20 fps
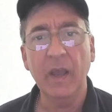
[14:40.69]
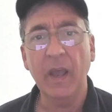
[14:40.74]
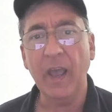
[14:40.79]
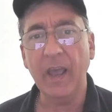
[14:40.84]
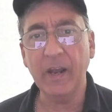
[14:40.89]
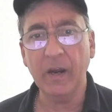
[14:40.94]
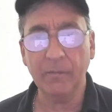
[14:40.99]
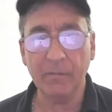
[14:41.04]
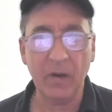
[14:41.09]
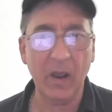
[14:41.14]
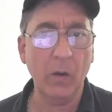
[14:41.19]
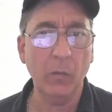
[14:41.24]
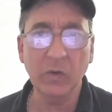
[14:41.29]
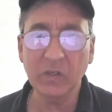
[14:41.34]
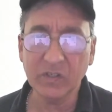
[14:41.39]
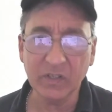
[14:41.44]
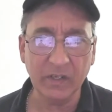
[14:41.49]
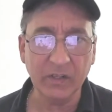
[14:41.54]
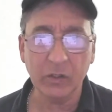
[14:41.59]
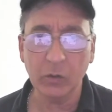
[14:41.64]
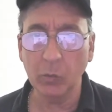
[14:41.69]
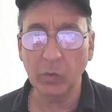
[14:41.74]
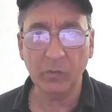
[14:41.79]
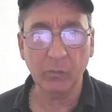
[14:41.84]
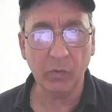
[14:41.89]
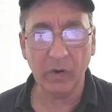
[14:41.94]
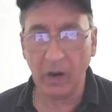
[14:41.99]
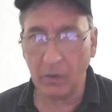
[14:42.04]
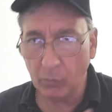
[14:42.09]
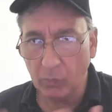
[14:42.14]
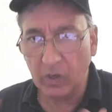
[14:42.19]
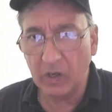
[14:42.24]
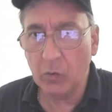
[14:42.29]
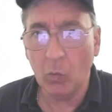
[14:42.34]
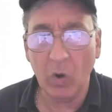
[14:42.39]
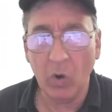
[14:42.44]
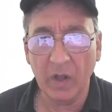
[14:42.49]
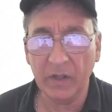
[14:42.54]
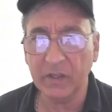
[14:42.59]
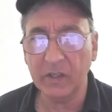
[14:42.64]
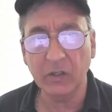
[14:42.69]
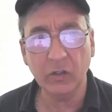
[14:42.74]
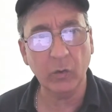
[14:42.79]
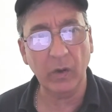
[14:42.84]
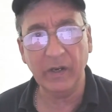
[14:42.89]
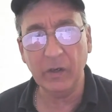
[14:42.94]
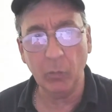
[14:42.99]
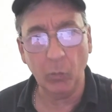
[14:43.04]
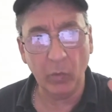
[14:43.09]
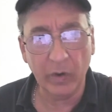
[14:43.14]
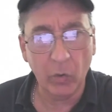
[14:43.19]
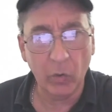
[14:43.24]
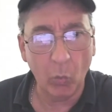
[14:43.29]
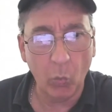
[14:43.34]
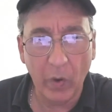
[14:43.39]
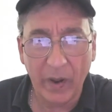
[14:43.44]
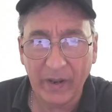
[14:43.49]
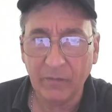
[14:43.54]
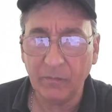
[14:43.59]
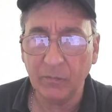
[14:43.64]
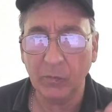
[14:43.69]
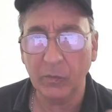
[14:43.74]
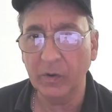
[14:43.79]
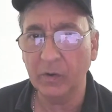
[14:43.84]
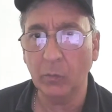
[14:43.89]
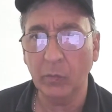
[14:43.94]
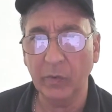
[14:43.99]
And if I was into it where I really wanted to, I didn't want to wait for it,